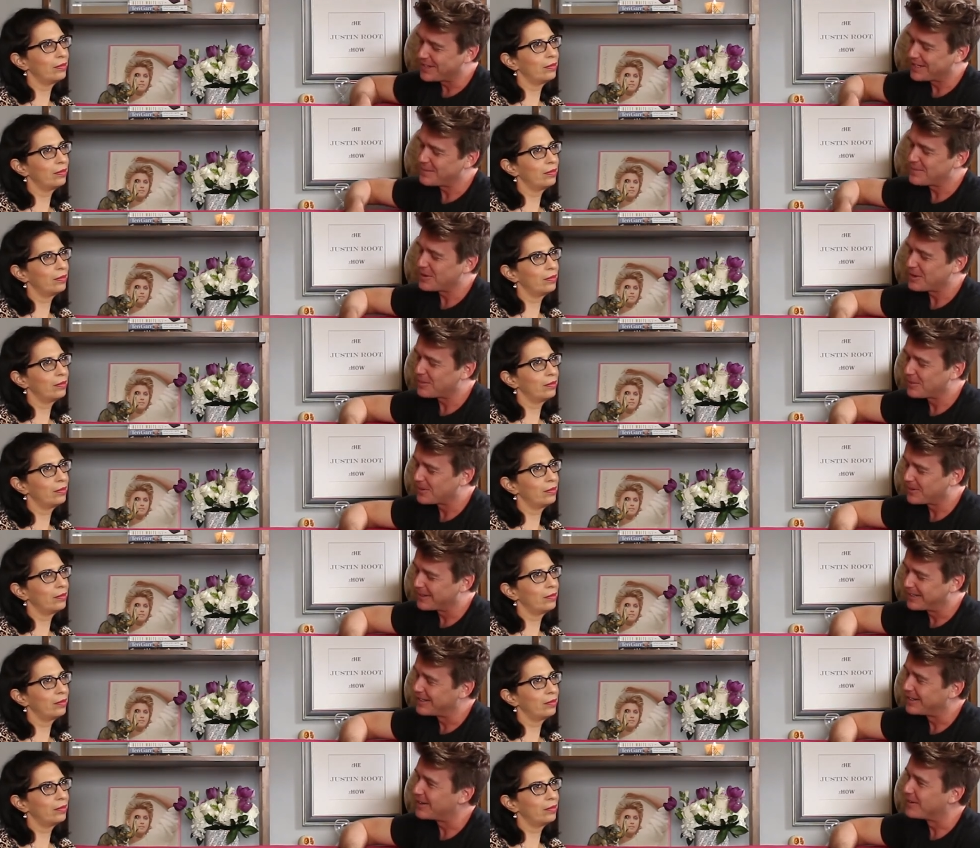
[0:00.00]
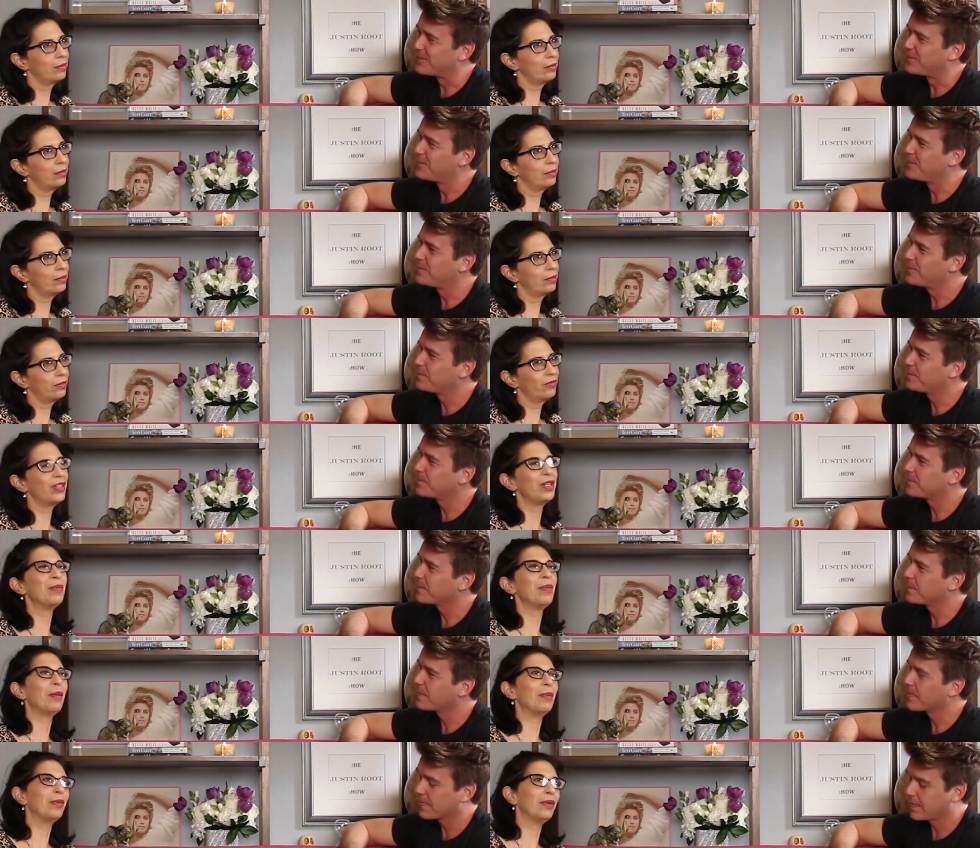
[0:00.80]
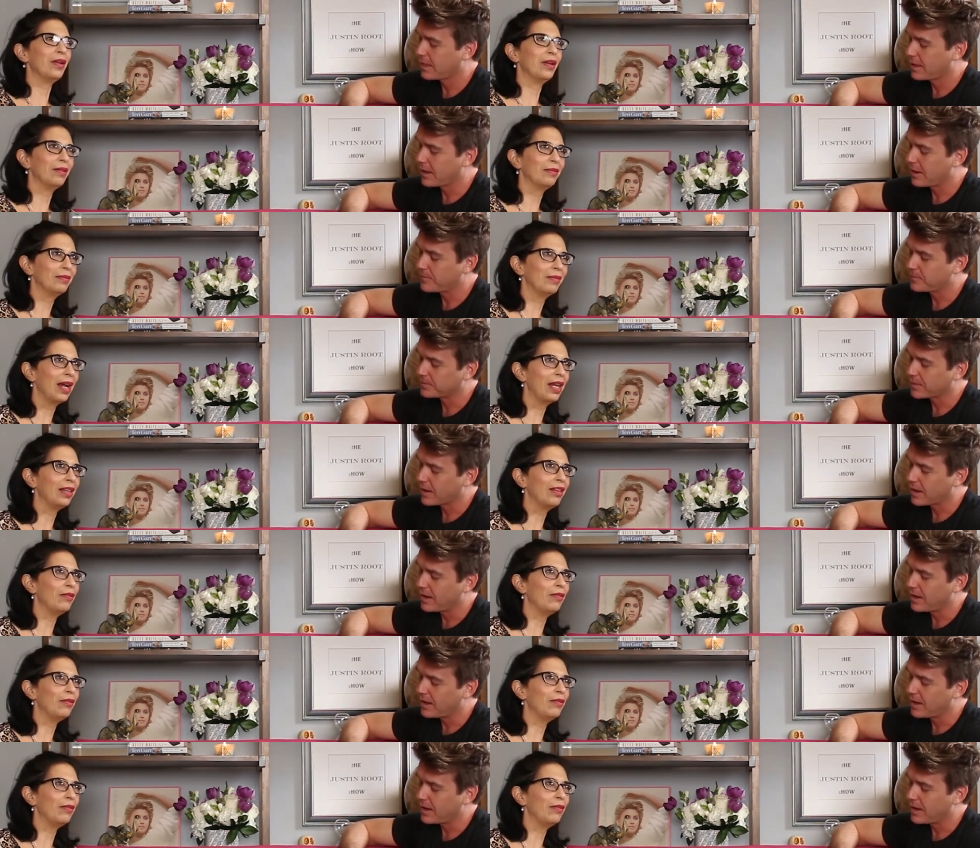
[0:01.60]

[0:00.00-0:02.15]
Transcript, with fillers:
Speaker 1: Vinnie Barbarino? Vinnie Barbarino. I